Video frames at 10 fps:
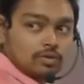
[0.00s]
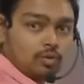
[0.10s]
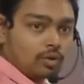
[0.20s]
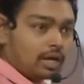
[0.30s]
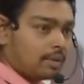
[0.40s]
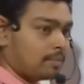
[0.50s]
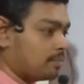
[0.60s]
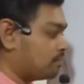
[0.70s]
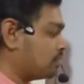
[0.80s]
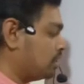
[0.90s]
Okay,
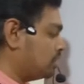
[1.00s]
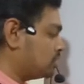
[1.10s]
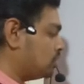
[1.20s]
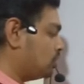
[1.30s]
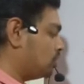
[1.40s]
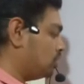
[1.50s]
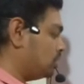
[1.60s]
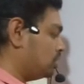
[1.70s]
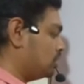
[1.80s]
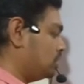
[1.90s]
so
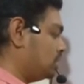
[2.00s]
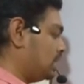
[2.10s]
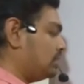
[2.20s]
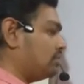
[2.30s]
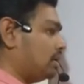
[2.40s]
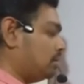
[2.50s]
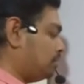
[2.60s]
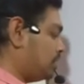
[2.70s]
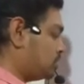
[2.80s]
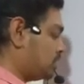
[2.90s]
31
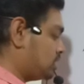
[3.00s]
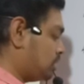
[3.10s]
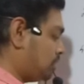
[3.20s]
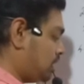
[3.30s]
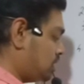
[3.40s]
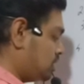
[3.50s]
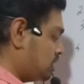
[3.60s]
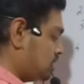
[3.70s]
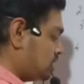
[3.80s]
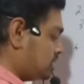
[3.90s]
plus 6,
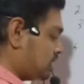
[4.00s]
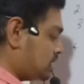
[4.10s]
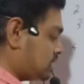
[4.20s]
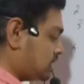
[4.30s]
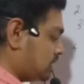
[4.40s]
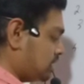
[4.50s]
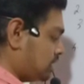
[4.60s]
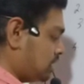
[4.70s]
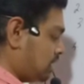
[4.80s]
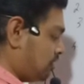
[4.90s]
6th
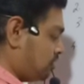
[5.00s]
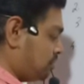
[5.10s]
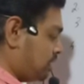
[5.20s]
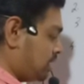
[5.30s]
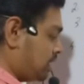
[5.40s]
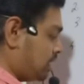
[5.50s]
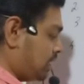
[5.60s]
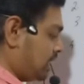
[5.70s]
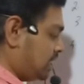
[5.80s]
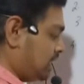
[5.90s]
November
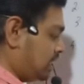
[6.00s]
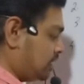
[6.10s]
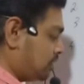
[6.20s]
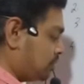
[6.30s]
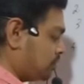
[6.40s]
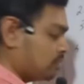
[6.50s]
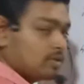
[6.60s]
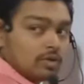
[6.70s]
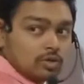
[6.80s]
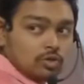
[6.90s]
18.
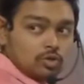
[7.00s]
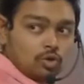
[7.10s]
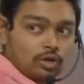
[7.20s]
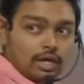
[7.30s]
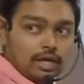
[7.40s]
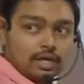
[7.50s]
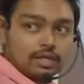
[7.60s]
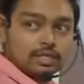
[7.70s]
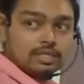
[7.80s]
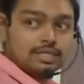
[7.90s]
Okay,
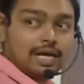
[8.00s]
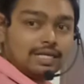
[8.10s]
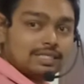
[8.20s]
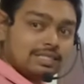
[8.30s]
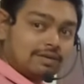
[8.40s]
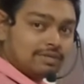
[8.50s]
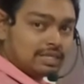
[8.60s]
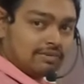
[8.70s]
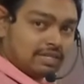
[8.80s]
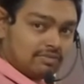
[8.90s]
this is the 7th
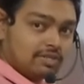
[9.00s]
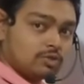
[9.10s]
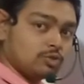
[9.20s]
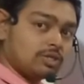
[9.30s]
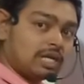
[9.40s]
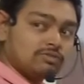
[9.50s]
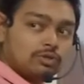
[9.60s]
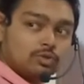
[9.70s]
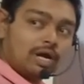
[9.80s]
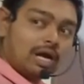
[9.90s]
day within which you should transfer
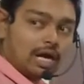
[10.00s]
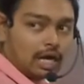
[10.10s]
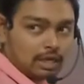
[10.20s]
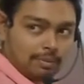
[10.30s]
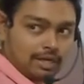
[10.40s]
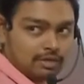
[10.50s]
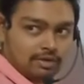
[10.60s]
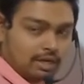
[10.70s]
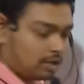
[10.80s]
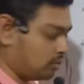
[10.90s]
to a unpaid
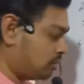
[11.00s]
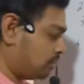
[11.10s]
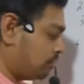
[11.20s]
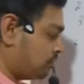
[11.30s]
dividend account.